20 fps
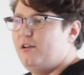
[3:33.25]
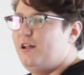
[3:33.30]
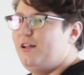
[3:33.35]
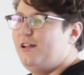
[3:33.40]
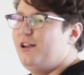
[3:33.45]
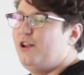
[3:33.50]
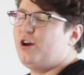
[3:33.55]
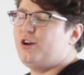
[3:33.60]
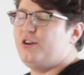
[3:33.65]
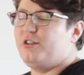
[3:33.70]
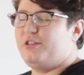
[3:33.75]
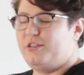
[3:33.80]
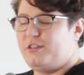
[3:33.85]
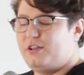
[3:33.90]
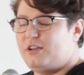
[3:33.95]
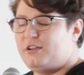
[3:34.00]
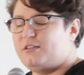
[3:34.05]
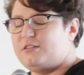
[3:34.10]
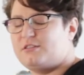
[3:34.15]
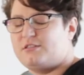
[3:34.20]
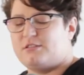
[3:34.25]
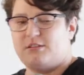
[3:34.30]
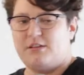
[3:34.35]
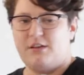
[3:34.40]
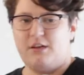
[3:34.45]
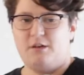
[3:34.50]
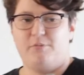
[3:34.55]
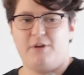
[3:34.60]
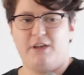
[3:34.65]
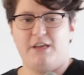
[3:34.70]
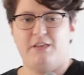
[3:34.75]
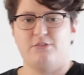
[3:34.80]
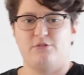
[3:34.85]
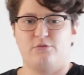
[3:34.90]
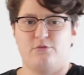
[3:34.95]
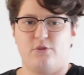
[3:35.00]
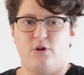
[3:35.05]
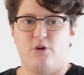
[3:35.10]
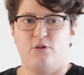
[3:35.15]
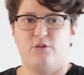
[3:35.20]
a lot of things plays a
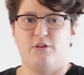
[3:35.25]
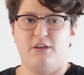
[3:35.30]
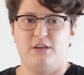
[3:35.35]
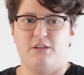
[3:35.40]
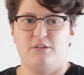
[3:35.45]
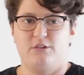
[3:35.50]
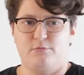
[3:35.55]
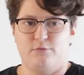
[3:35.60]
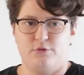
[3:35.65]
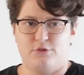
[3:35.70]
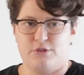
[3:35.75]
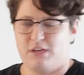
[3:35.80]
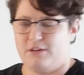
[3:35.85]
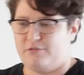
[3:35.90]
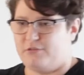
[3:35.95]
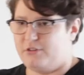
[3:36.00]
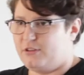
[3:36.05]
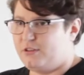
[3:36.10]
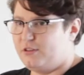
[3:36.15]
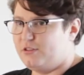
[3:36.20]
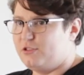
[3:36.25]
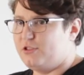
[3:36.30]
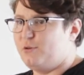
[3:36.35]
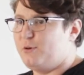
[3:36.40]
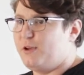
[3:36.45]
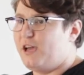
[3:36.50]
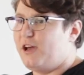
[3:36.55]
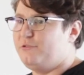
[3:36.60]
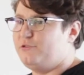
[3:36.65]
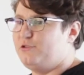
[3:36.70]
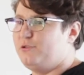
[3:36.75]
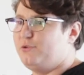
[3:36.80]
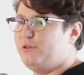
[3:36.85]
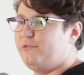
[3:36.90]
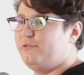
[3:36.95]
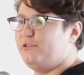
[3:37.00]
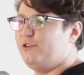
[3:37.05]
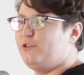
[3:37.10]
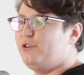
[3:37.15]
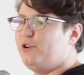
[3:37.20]
role in human trafficking. So we have to
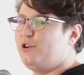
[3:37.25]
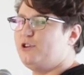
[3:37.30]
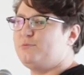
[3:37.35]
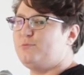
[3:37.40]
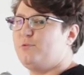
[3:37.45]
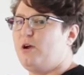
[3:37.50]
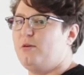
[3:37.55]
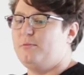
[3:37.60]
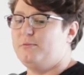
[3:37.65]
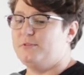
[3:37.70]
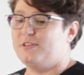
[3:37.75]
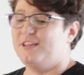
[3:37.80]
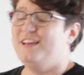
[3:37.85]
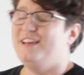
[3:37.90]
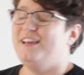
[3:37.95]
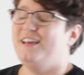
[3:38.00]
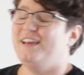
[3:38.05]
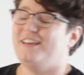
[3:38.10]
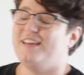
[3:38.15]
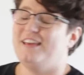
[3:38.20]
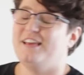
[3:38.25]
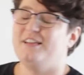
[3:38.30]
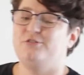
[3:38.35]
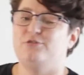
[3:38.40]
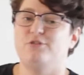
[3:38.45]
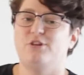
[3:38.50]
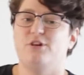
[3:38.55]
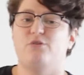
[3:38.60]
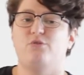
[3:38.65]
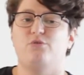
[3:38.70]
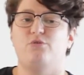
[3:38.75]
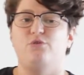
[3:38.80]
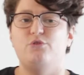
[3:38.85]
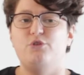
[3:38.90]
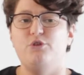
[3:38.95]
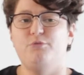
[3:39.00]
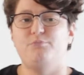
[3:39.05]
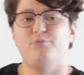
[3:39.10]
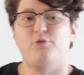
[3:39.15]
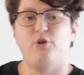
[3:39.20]
review those problems and get to the
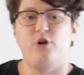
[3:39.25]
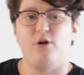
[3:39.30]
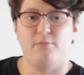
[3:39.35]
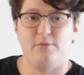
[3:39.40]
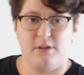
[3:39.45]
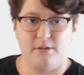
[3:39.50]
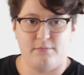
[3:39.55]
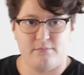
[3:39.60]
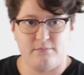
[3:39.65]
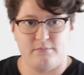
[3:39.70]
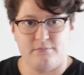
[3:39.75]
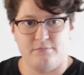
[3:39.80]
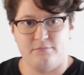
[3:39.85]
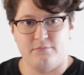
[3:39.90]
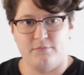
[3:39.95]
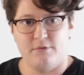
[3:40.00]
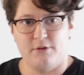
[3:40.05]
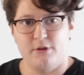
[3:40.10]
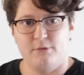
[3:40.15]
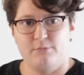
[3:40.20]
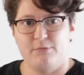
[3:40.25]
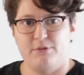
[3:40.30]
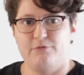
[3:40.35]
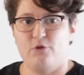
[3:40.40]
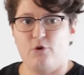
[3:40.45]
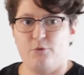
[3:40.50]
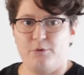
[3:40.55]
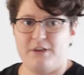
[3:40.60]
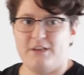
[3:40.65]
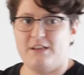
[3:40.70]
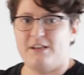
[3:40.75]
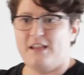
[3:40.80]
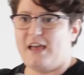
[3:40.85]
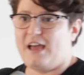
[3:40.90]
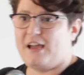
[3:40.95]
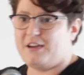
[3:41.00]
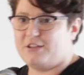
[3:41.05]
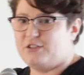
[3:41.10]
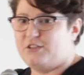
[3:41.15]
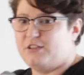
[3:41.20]
root problem before we can
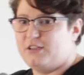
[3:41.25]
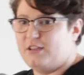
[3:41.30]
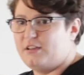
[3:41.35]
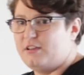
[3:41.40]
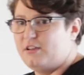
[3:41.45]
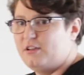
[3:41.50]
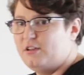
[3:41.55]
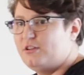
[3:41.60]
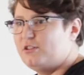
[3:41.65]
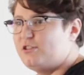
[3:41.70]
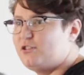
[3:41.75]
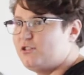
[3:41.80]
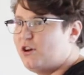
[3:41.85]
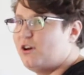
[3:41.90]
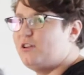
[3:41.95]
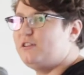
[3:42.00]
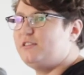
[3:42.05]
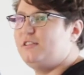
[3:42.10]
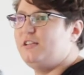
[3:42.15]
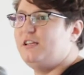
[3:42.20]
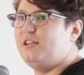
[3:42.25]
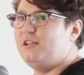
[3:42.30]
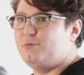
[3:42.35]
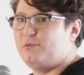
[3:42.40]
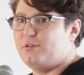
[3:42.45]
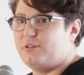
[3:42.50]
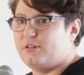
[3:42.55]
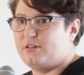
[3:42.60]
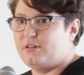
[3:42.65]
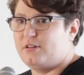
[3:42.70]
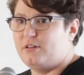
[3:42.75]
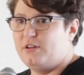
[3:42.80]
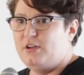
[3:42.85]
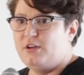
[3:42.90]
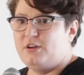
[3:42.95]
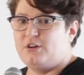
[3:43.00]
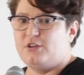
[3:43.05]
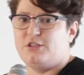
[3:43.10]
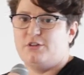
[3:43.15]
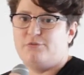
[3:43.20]
actually start dealing with it.
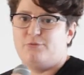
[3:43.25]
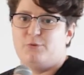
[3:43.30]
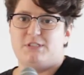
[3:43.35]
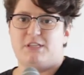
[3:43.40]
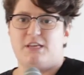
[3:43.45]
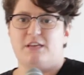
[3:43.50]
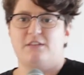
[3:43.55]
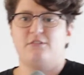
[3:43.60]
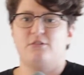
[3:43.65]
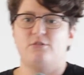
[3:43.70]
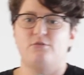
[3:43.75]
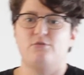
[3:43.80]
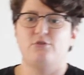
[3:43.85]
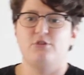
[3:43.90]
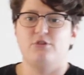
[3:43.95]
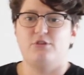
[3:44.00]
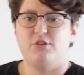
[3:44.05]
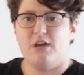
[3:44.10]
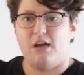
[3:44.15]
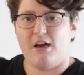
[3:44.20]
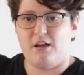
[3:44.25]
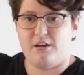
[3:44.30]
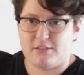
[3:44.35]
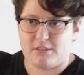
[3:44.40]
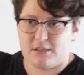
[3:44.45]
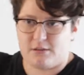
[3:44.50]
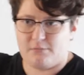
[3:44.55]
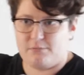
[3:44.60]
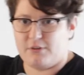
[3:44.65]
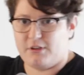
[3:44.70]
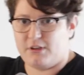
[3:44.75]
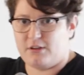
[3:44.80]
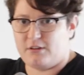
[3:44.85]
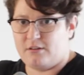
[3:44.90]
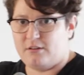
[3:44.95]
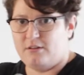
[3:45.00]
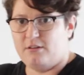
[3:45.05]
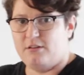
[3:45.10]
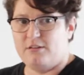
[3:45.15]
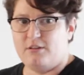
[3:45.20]
Because if we take the root out of
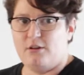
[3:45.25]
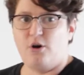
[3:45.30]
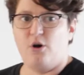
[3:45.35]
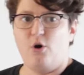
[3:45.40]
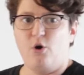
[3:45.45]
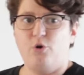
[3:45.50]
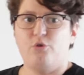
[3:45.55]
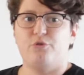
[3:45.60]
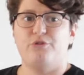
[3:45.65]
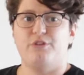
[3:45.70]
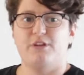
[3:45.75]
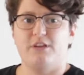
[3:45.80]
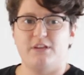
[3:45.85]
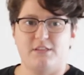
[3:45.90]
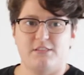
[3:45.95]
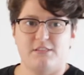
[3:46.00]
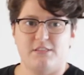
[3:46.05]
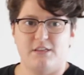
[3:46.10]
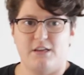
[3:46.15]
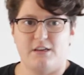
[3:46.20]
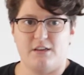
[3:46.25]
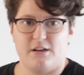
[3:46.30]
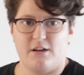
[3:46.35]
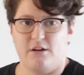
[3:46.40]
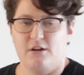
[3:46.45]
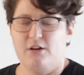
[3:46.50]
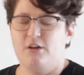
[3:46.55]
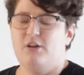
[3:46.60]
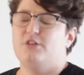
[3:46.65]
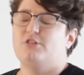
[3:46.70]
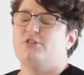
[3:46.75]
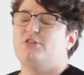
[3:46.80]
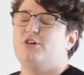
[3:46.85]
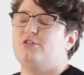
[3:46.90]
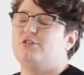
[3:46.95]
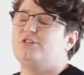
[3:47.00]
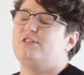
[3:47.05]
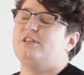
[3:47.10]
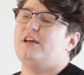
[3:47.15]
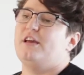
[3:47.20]
something, the whole thing is taken out.
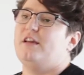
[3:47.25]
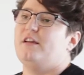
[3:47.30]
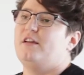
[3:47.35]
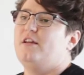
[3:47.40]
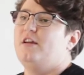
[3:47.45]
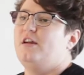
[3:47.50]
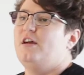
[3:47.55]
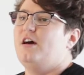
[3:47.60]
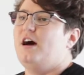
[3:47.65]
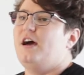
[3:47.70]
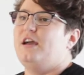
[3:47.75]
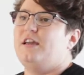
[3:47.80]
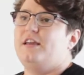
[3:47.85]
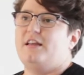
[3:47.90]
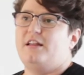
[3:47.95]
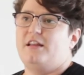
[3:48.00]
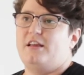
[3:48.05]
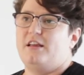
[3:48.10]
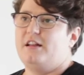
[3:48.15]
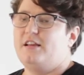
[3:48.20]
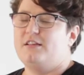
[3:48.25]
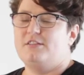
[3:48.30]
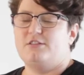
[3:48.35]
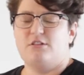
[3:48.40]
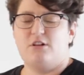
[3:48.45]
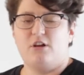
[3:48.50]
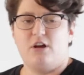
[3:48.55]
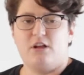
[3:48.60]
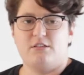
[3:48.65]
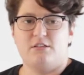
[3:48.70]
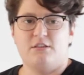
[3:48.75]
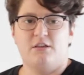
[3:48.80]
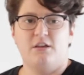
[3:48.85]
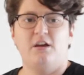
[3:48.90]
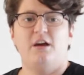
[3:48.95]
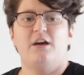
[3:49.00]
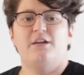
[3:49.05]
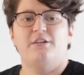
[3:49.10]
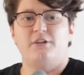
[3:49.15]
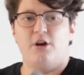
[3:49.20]
So say I get headaches a lot.
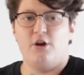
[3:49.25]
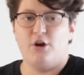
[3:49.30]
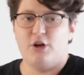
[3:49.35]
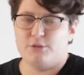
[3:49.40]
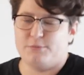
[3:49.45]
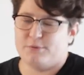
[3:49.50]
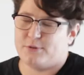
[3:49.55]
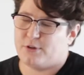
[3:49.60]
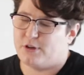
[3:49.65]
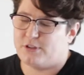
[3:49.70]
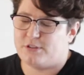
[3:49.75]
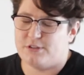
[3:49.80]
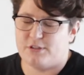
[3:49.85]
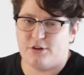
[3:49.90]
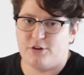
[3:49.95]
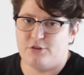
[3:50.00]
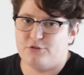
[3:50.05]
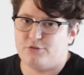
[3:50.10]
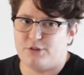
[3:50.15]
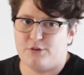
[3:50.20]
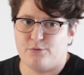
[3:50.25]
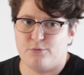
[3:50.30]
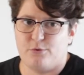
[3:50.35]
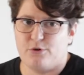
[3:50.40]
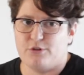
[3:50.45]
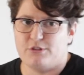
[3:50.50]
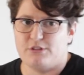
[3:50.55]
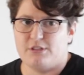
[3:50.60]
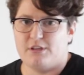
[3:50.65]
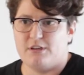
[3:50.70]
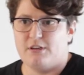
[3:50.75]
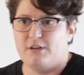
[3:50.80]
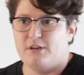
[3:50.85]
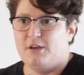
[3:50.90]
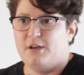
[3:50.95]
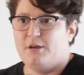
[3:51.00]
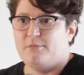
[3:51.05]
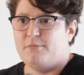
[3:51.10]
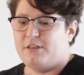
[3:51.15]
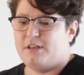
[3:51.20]
I know it's because I don't drink water,
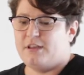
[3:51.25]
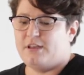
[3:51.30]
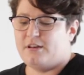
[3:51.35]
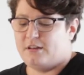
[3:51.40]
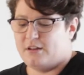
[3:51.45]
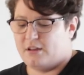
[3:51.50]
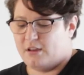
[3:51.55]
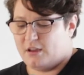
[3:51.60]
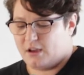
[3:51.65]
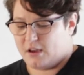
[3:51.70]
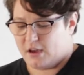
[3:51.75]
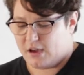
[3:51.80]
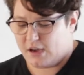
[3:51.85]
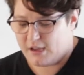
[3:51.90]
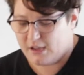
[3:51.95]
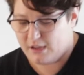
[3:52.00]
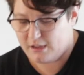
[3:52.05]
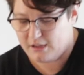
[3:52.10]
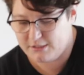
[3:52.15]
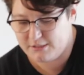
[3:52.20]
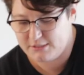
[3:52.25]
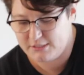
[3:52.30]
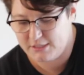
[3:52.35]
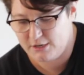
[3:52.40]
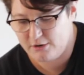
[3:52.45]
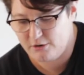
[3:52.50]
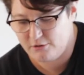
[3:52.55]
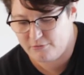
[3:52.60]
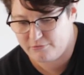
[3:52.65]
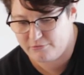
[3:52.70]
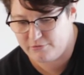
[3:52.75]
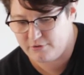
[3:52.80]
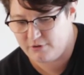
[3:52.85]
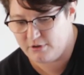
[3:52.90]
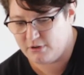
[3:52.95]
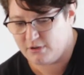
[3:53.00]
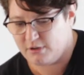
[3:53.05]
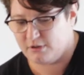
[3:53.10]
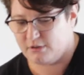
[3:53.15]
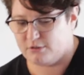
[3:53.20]
but then instead of
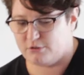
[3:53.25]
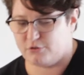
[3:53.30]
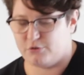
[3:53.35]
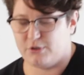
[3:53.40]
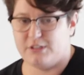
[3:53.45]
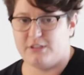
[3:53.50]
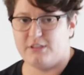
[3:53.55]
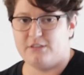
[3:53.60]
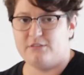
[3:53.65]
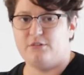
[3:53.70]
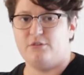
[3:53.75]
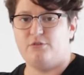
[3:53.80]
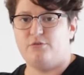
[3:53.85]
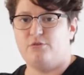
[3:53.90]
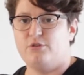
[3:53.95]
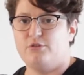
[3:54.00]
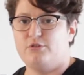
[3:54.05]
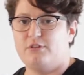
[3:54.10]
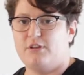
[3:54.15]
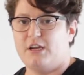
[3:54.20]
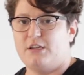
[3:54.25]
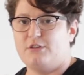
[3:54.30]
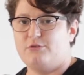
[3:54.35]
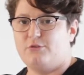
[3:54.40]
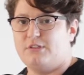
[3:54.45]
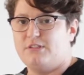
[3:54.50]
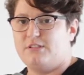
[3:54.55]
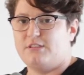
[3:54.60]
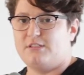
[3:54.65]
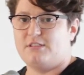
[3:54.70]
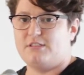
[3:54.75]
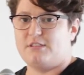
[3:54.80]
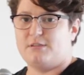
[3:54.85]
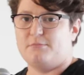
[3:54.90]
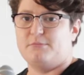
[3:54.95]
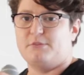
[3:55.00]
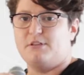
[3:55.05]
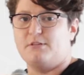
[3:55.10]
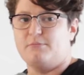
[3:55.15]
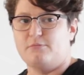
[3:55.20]
treating the root, I treat the
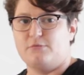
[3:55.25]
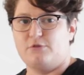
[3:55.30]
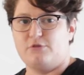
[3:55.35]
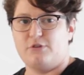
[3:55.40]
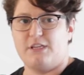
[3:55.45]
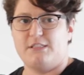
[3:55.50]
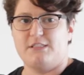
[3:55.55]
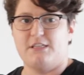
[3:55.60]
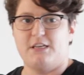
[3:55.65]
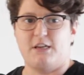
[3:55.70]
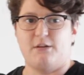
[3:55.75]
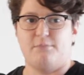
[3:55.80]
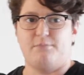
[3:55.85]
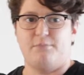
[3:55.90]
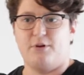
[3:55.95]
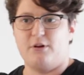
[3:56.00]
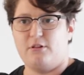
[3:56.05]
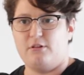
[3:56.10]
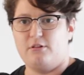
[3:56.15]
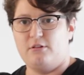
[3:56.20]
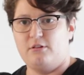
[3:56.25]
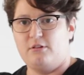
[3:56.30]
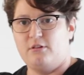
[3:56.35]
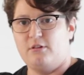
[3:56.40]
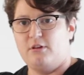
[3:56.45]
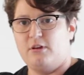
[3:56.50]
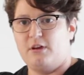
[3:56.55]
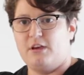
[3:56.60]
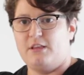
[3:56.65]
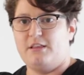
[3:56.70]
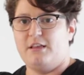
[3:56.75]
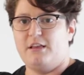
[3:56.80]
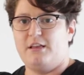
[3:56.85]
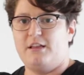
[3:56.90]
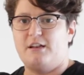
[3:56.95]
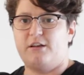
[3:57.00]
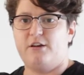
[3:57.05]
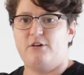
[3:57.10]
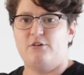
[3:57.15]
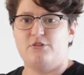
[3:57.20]
symptom. So I take a pill and the
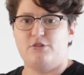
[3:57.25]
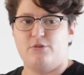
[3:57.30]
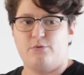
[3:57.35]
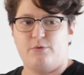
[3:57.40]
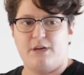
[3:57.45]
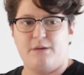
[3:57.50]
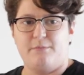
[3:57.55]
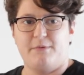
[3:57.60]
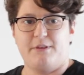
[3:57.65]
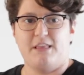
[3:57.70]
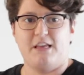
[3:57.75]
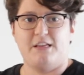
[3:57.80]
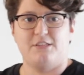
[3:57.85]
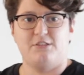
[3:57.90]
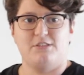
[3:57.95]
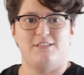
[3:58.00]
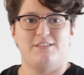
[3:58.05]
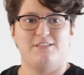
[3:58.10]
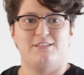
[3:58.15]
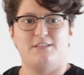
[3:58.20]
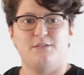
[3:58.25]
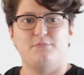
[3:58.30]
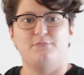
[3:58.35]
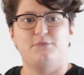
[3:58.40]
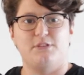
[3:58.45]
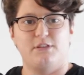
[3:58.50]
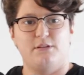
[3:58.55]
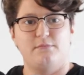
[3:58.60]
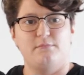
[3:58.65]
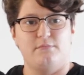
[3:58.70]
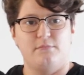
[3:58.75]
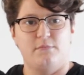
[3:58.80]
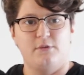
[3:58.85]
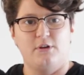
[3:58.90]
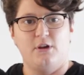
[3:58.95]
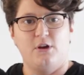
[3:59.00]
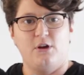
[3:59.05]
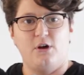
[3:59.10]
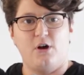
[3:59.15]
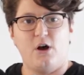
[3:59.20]
headache goes away, but that's just a symptom
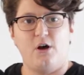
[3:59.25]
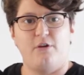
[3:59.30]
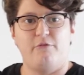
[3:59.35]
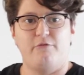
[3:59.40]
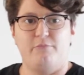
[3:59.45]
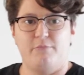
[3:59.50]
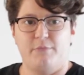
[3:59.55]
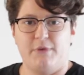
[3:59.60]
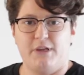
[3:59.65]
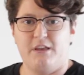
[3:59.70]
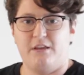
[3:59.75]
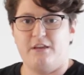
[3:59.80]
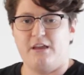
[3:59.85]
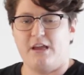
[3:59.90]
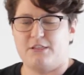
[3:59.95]
of me